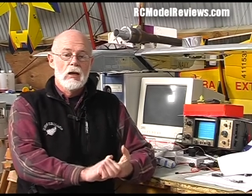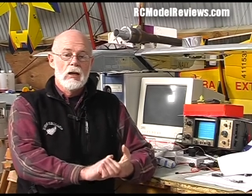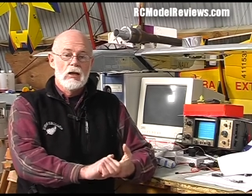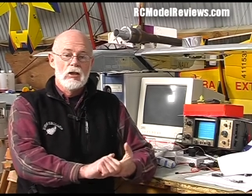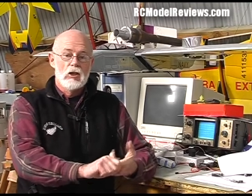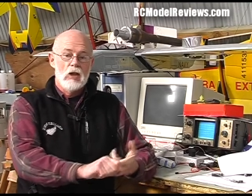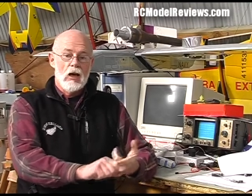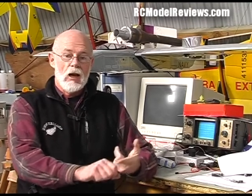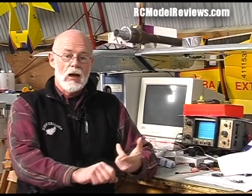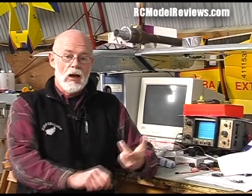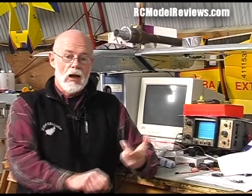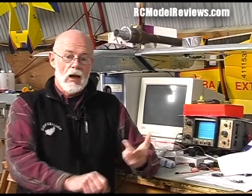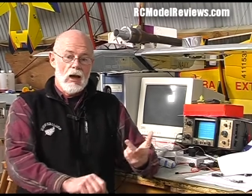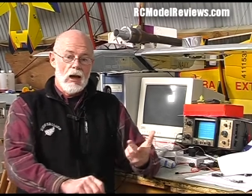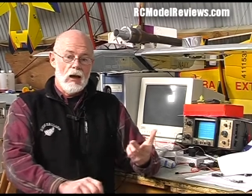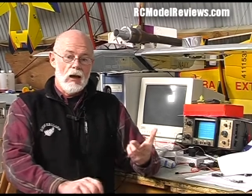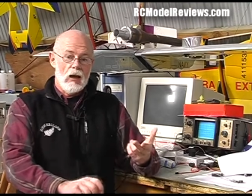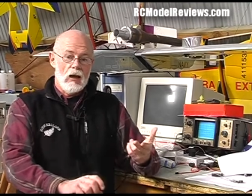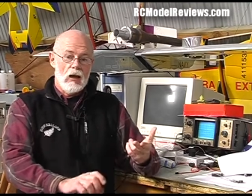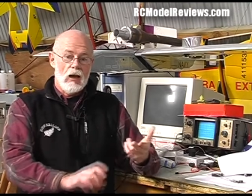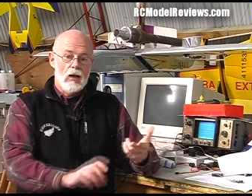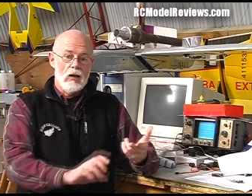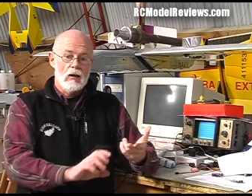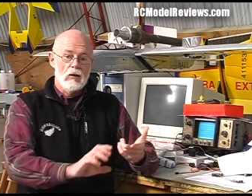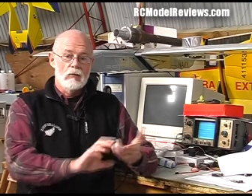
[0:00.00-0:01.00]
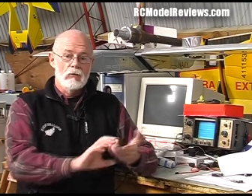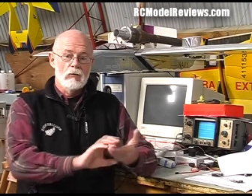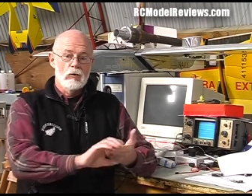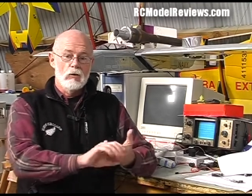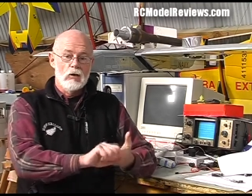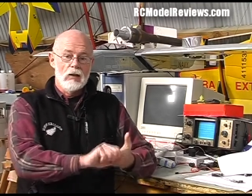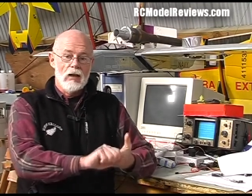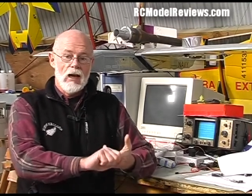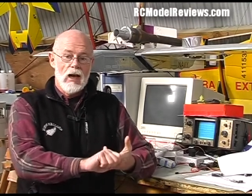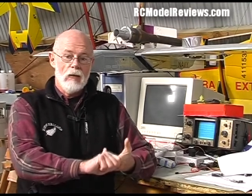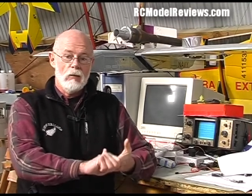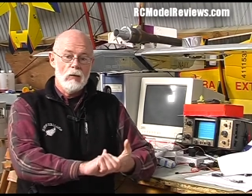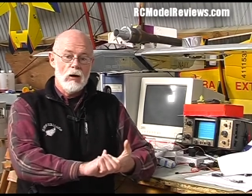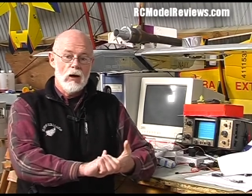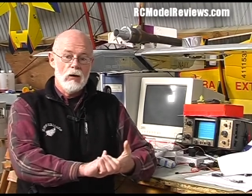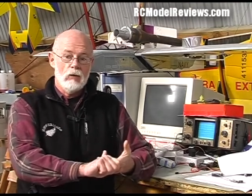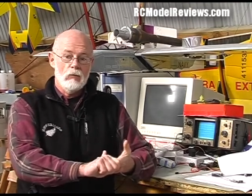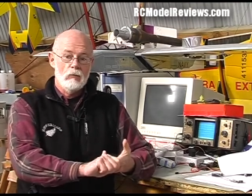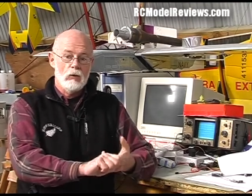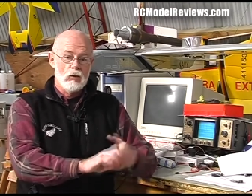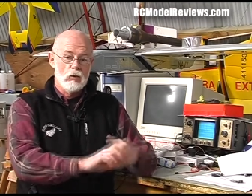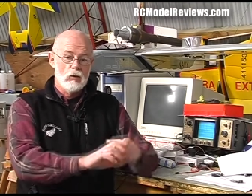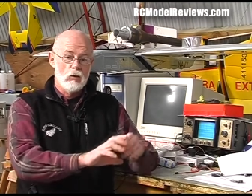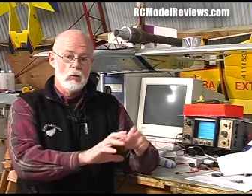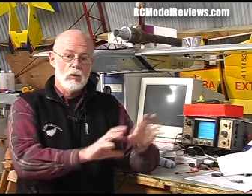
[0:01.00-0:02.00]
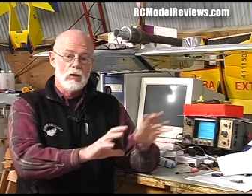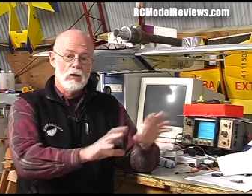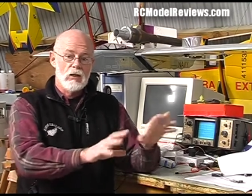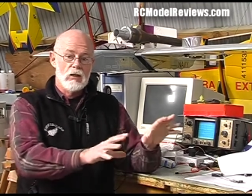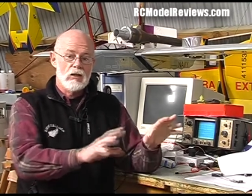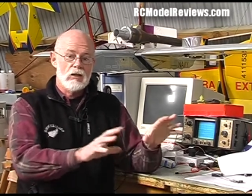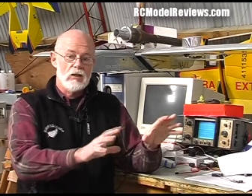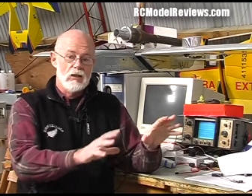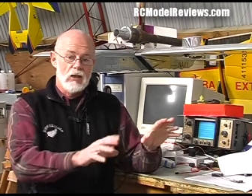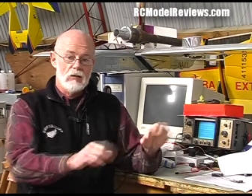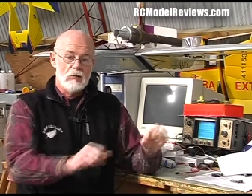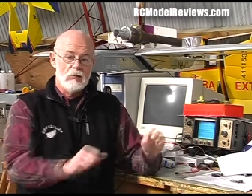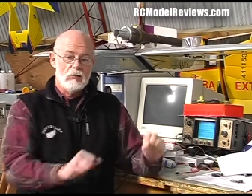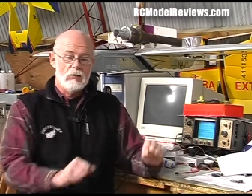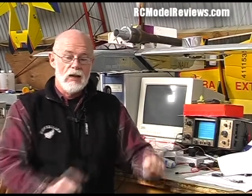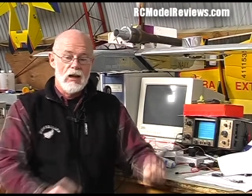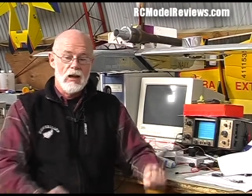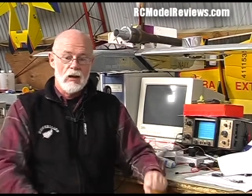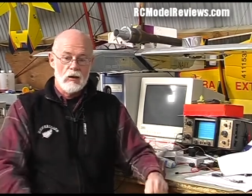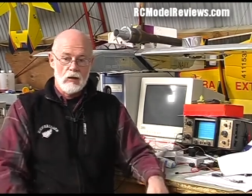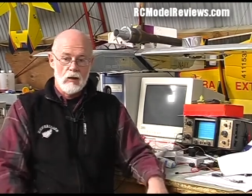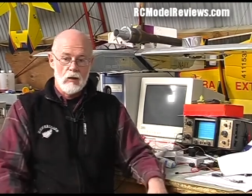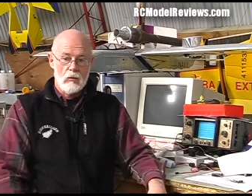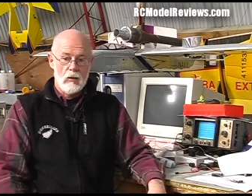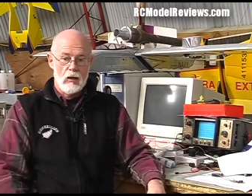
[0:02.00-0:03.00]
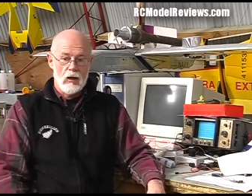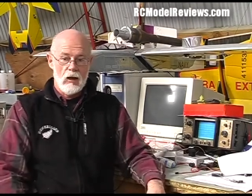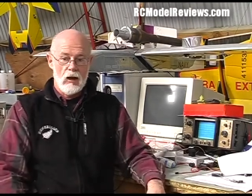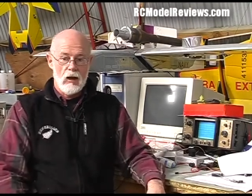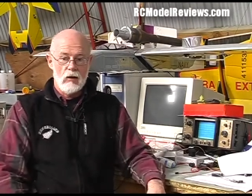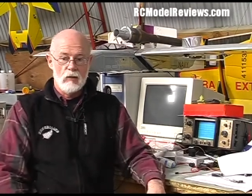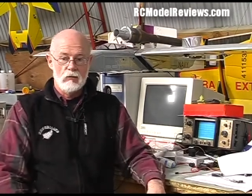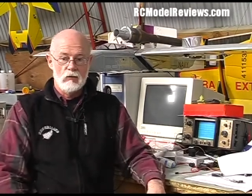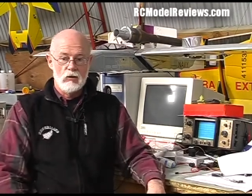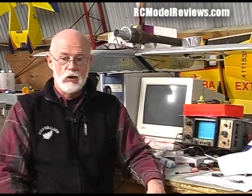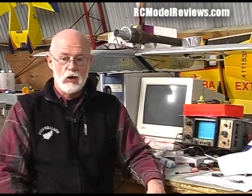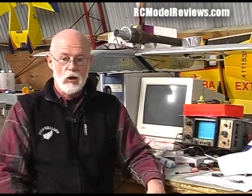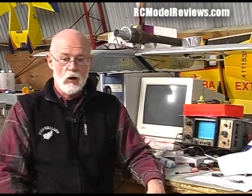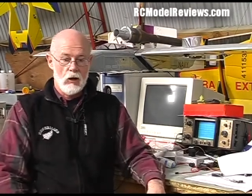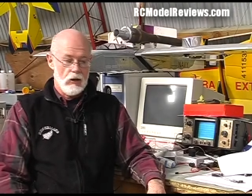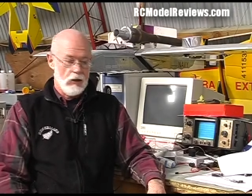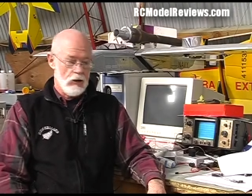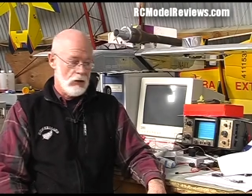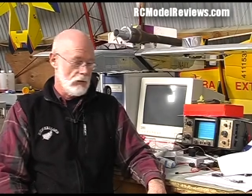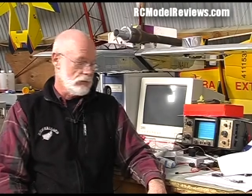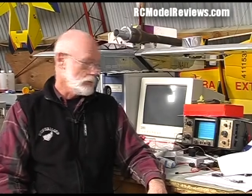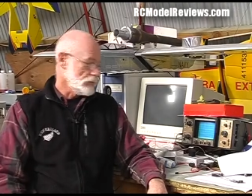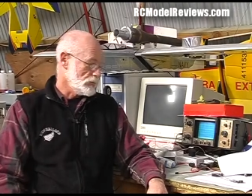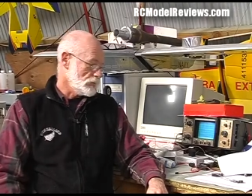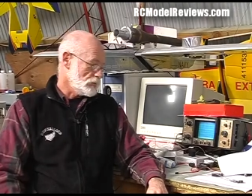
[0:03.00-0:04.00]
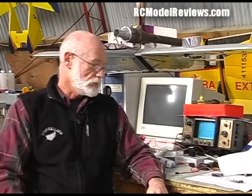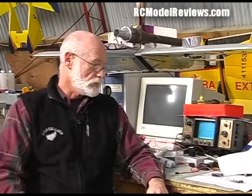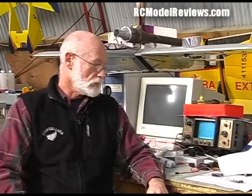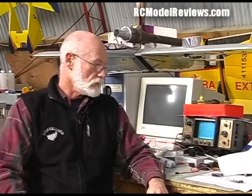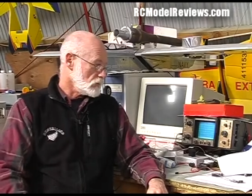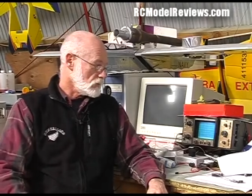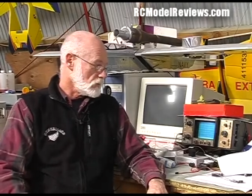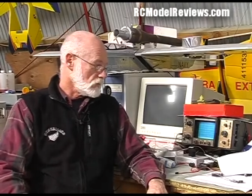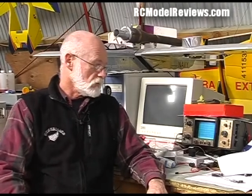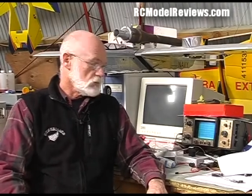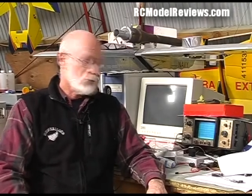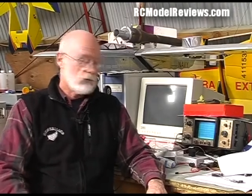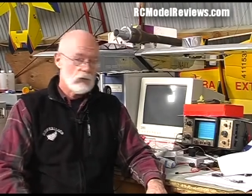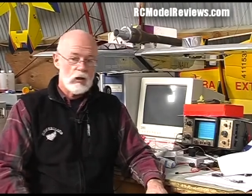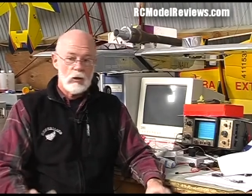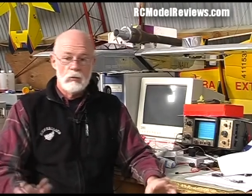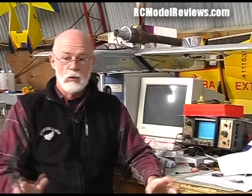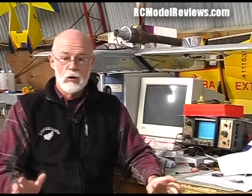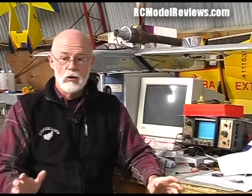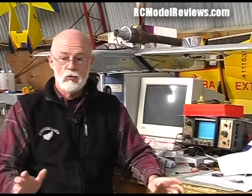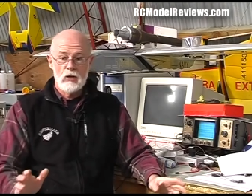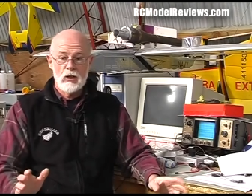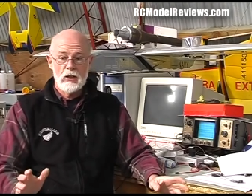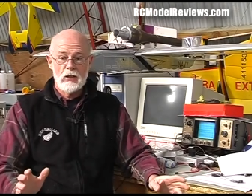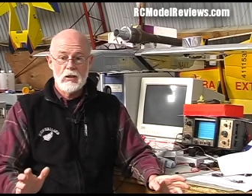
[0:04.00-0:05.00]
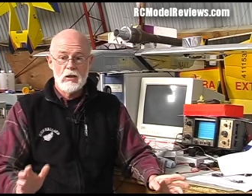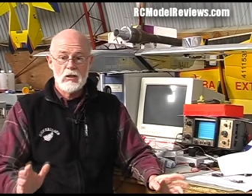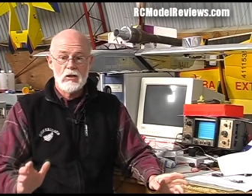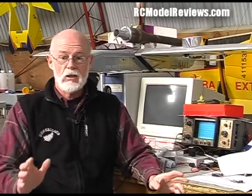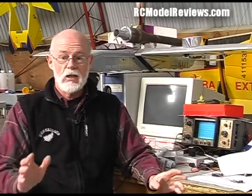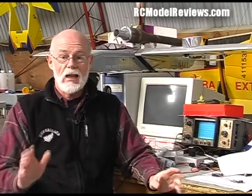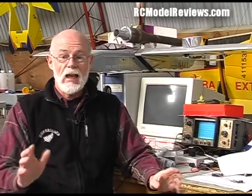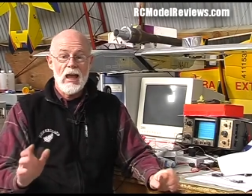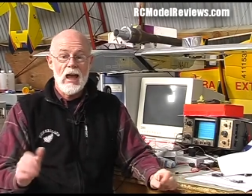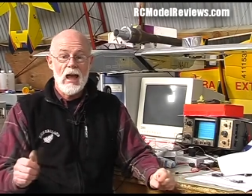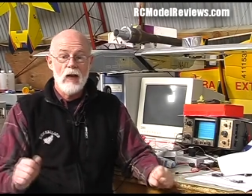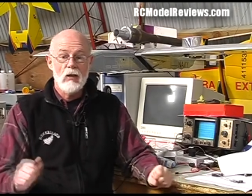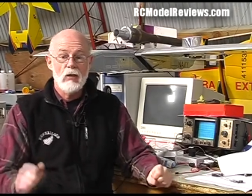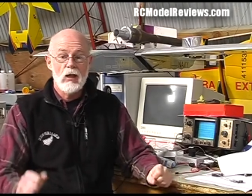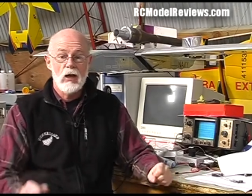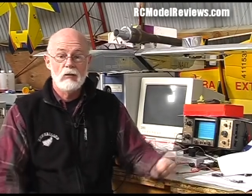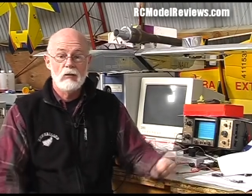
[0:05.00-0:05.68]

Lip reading: JR and Futaba, with all this stuff now coming out of China. It'll be interesting to see how they